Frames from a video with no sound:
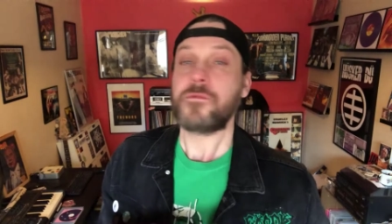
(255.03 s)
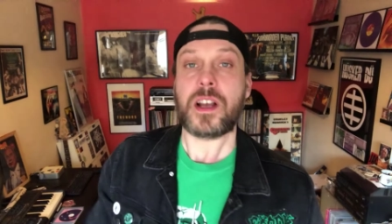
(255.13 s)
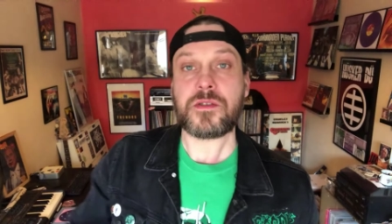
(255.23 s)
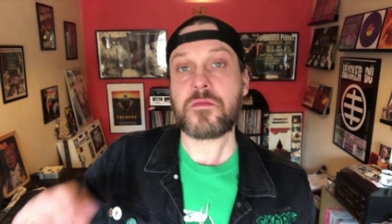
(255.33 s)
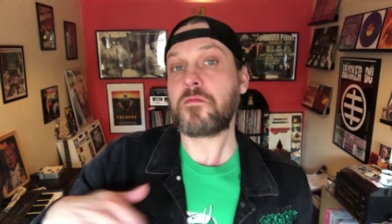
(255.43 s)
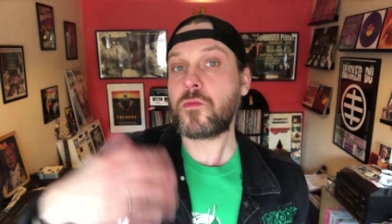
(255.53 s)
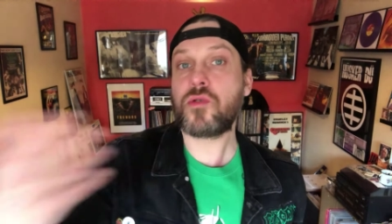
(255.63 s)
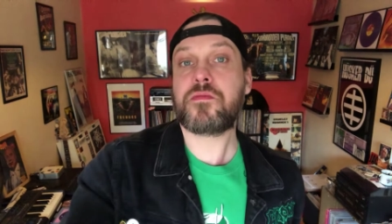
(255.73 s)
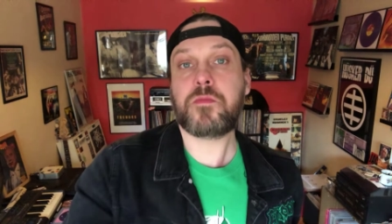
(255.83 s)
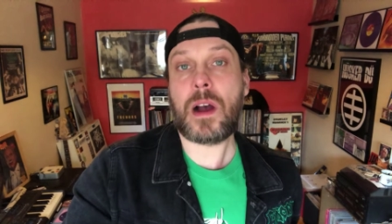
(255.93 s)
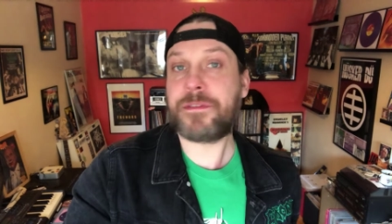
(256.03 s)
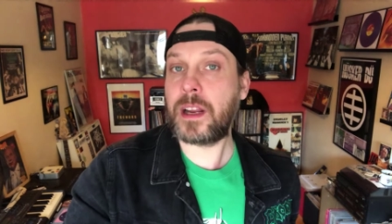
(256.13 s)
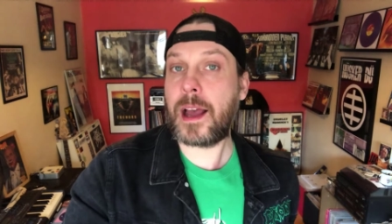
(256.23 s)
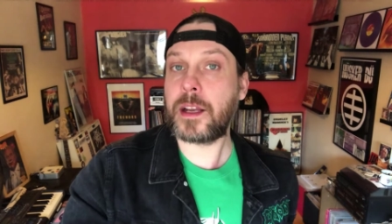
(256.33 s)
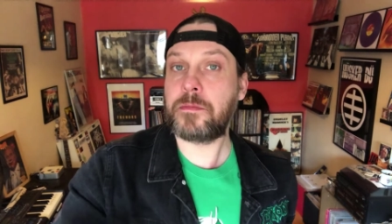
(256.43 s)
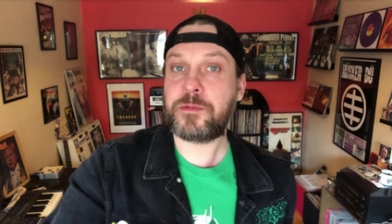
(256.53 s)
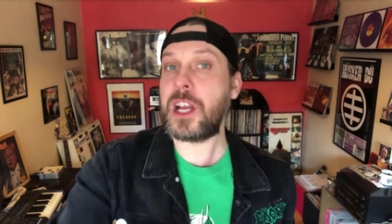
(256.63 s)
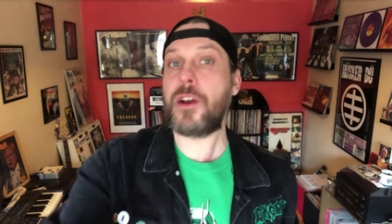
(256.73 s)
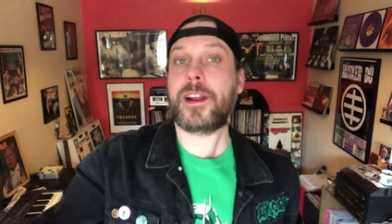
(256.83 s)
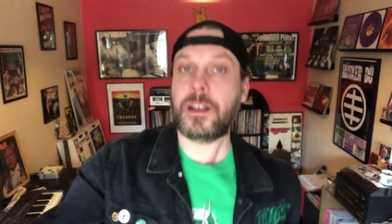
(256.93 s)
Just, to, I feel like
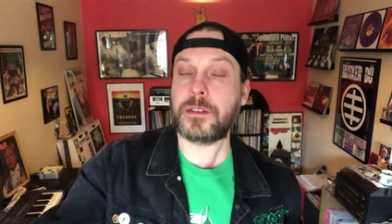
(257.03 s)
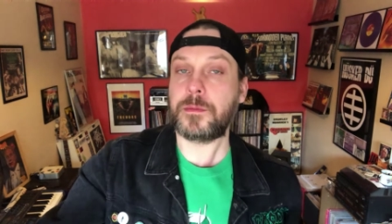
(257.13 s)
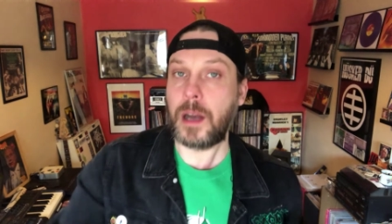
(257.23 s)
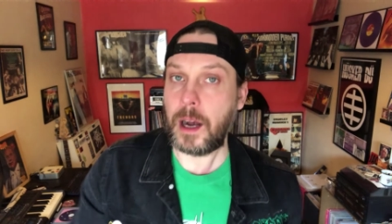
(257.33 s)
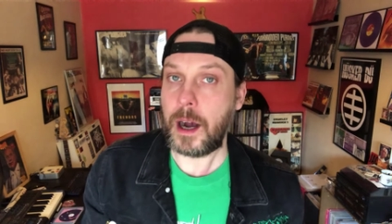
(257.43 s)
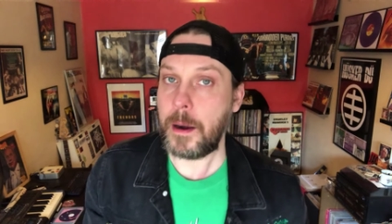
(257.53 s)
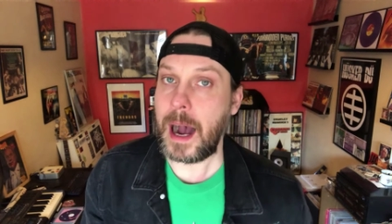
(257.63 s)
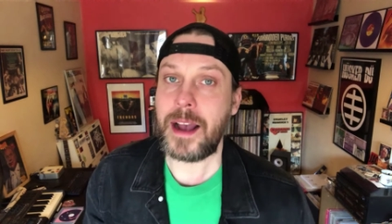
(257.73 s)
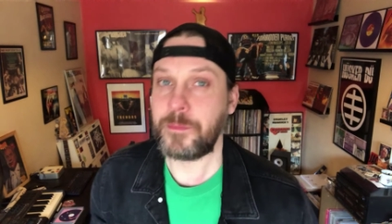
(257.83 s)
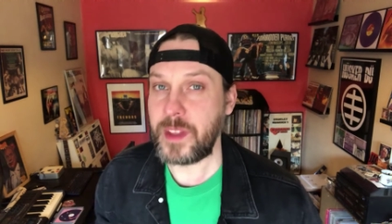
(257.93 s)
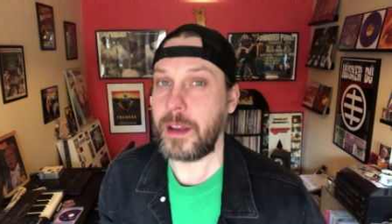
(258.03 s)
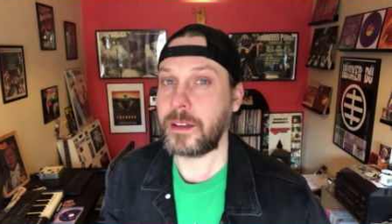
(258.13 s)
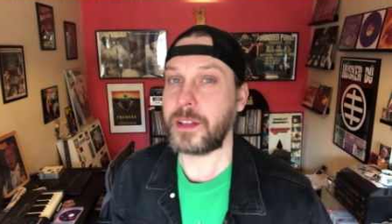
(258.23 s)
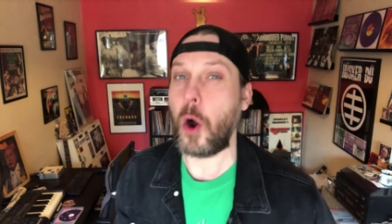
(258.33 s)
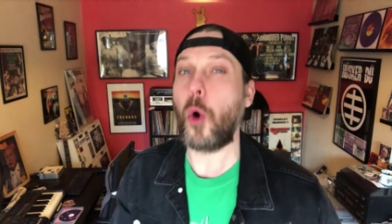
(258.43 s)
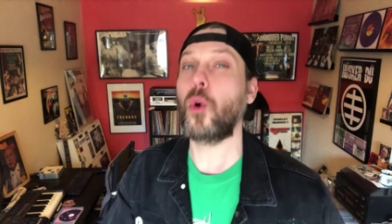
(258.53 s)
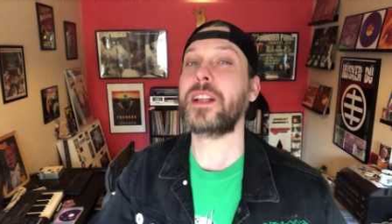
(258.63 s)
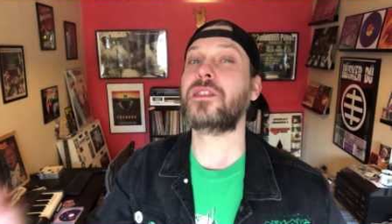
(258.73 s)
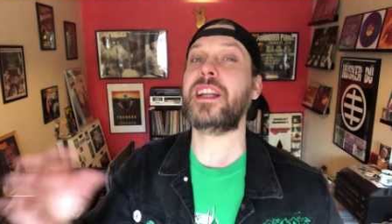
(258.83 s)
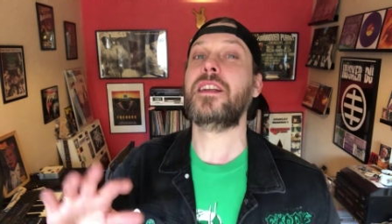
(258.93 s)
sharing it. Uh, I think the
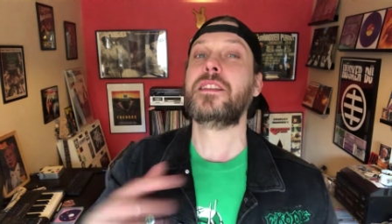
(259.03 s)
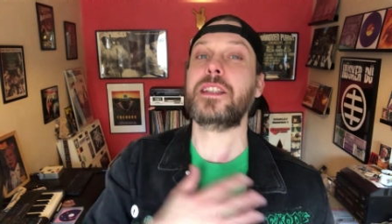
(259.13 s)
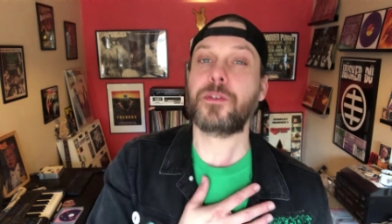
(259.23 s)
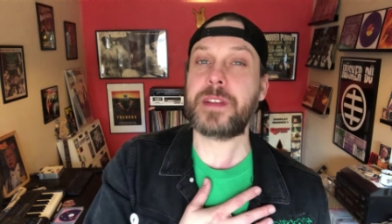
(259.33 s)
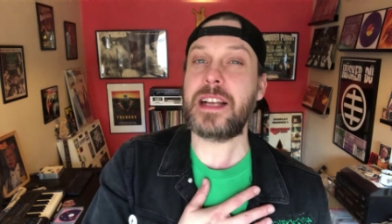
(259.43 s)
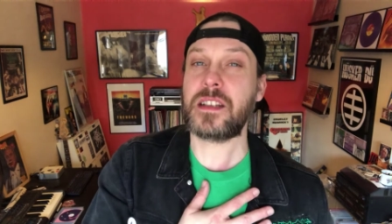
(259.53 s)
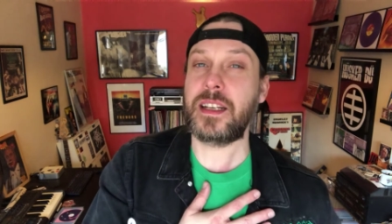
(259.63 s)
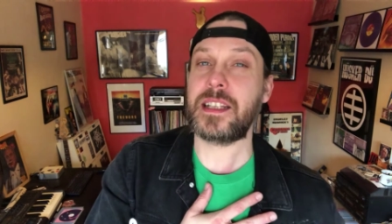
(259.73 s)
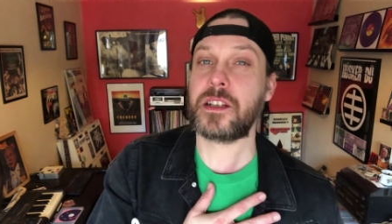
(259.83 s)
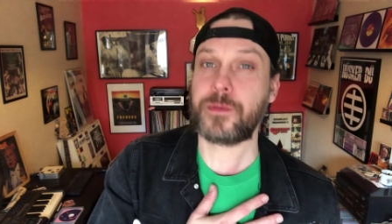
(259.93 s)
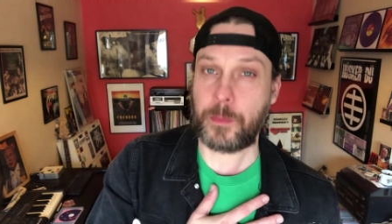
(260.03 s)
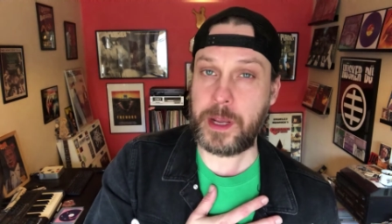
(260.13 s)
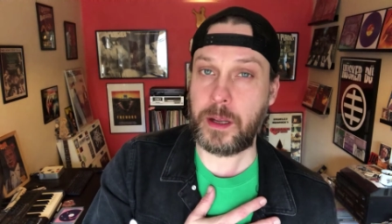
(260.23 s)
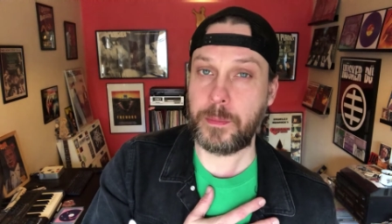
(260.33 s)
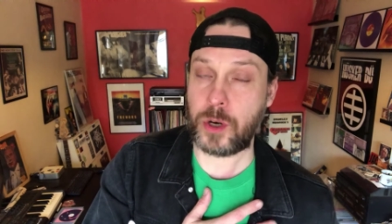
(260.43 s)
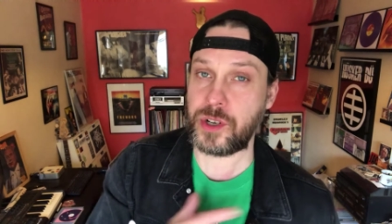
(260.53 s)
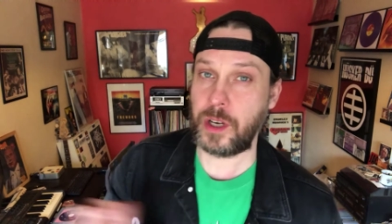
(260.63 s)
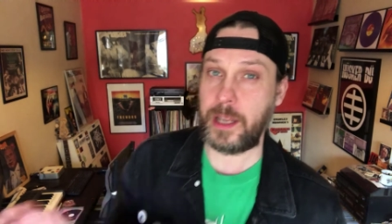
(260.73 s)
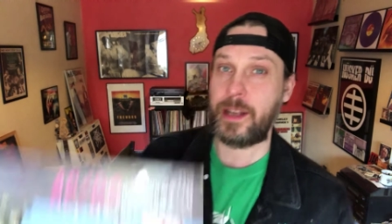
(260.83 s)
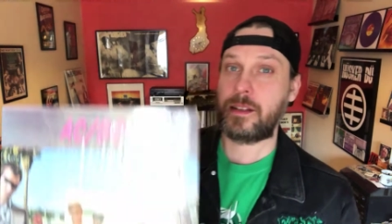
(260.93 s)
holy trinity of A C D C for me,
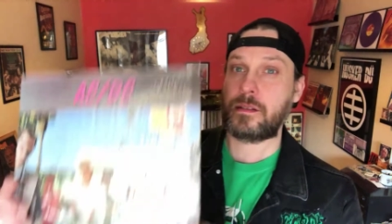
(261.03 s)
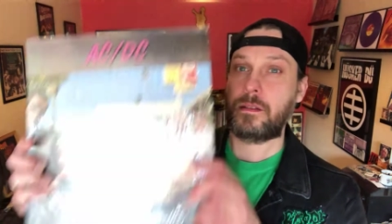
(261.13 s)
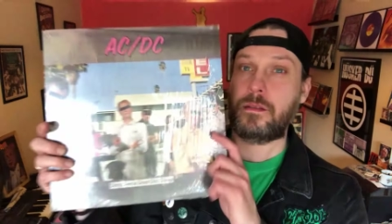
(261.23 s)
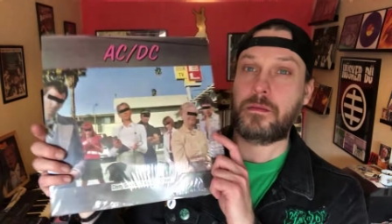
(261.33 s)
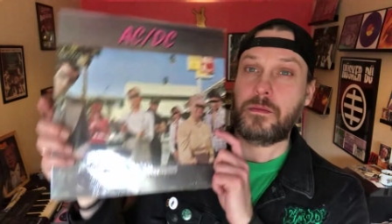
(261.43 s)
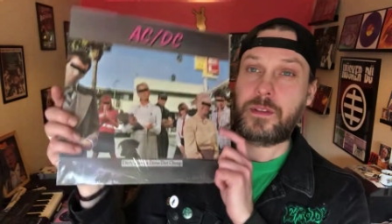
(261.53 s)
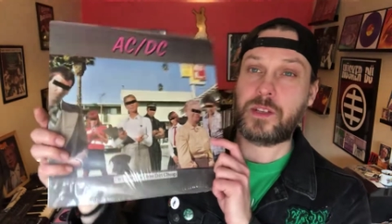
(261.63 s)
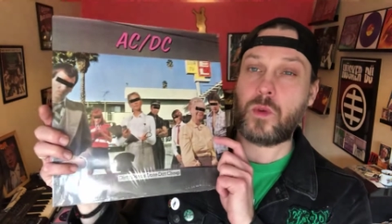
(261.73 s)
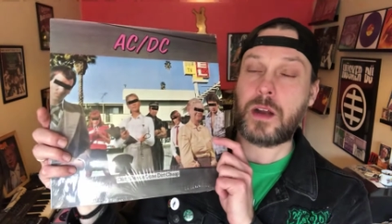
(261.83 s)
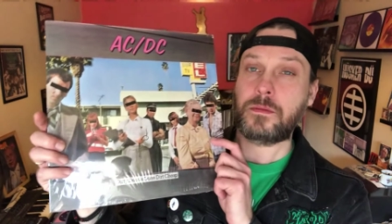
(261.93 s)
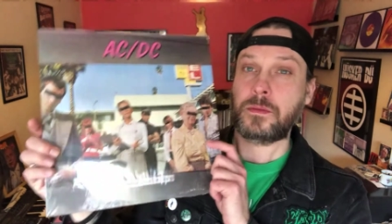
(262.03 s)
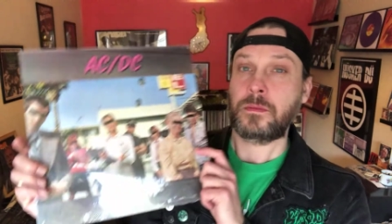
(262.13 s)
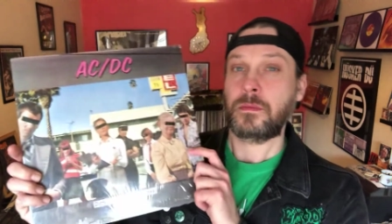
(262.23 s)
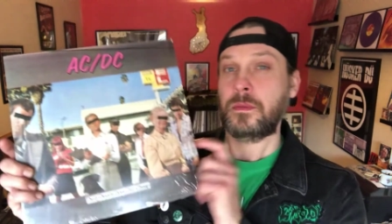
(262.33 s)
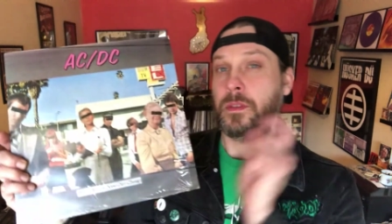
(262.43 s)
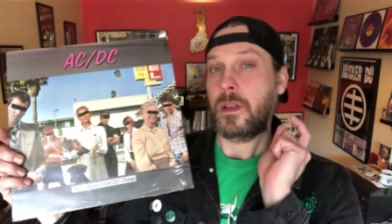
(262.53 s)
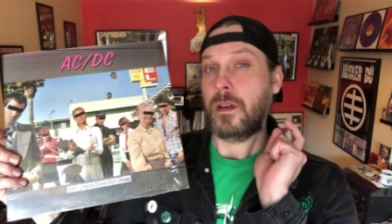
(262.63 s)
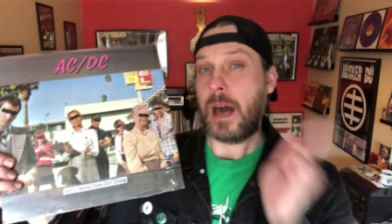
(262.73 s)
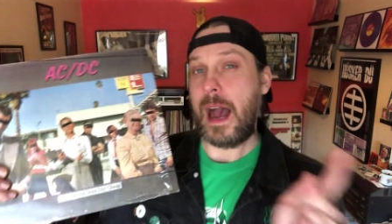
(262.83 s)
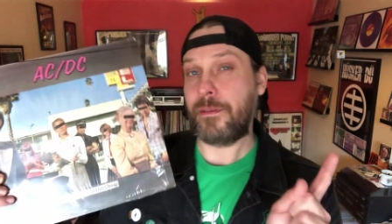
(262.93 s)
personally, is this one,
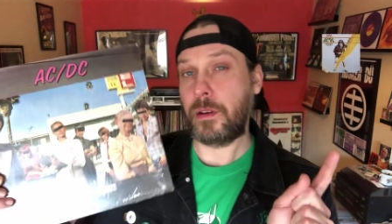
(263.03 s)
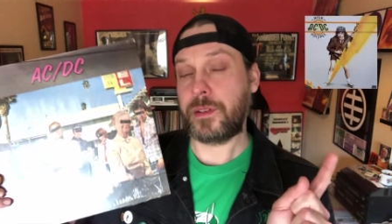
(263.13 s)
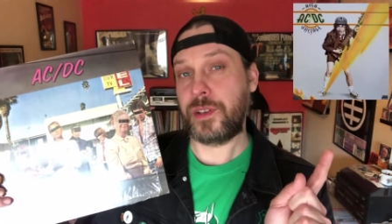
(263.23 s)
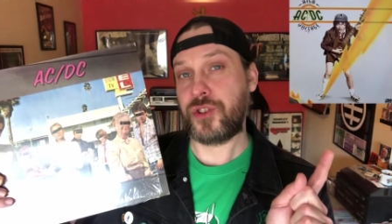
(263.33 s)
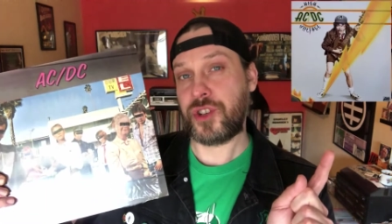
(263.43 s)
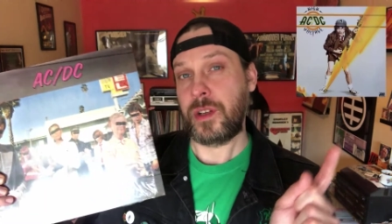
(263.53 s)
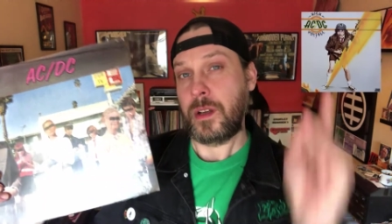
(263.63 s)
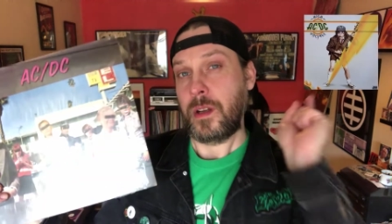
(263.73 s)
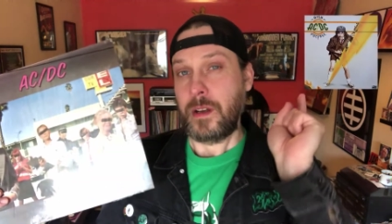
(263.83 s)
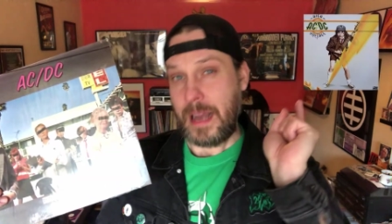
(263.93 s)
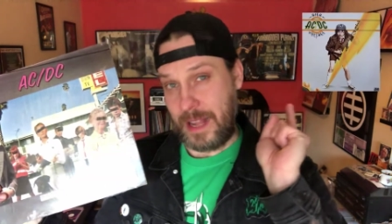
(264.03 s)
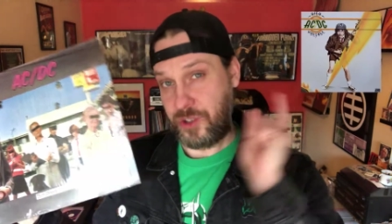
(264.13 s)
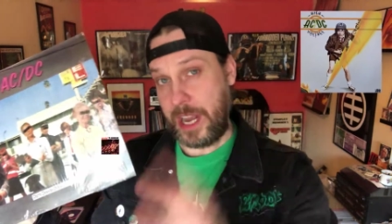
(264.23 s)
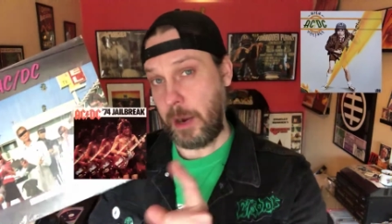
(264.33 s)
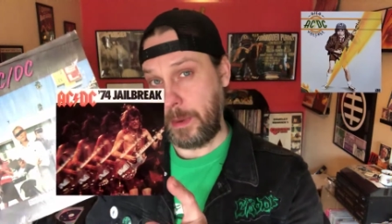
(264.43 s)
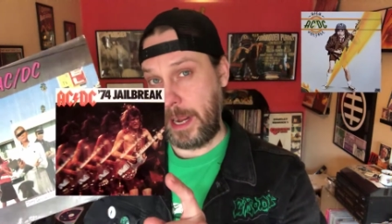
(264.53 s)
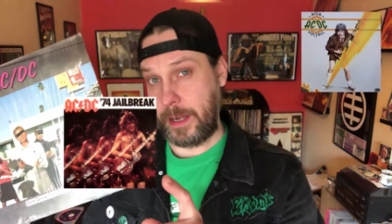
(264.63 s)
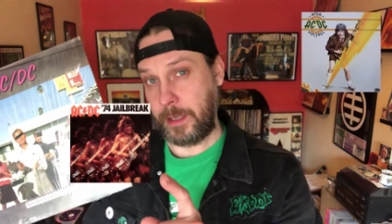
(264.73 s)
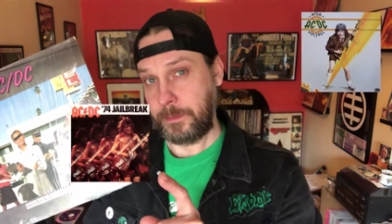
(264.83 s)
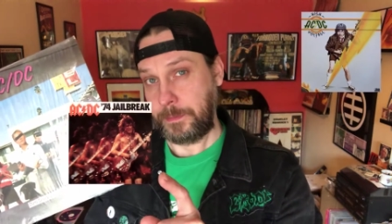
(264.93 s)
High Voltage, and Jailbreak.